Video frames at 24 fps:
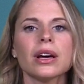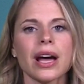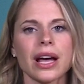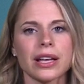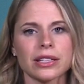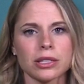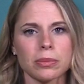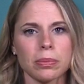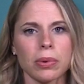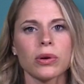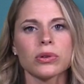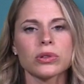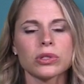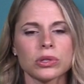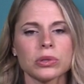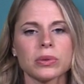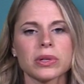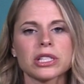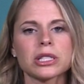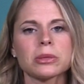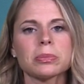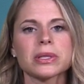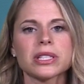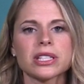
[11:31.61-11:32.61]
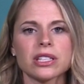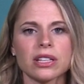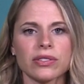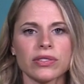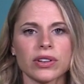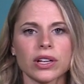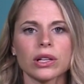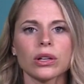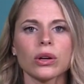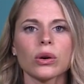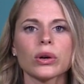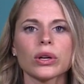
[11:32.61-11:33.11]
as opposed to a
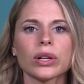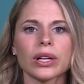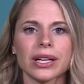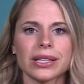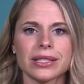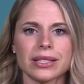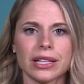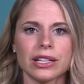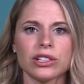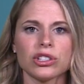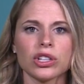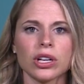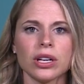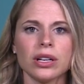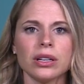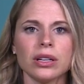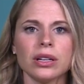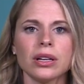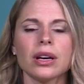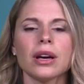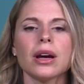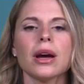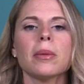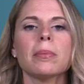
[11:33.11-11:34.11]
specific localization,